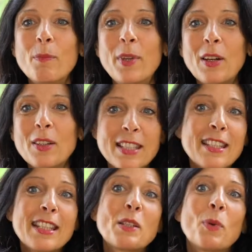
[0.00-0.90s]
because
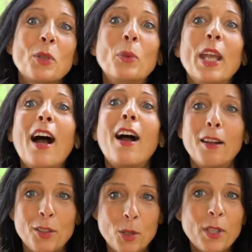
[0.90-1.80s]
this is what we
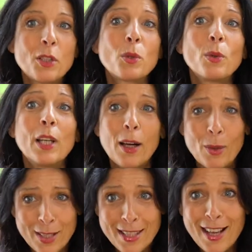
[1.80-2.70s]
are, to be truly
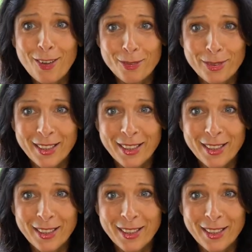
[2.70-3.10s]
ourselves.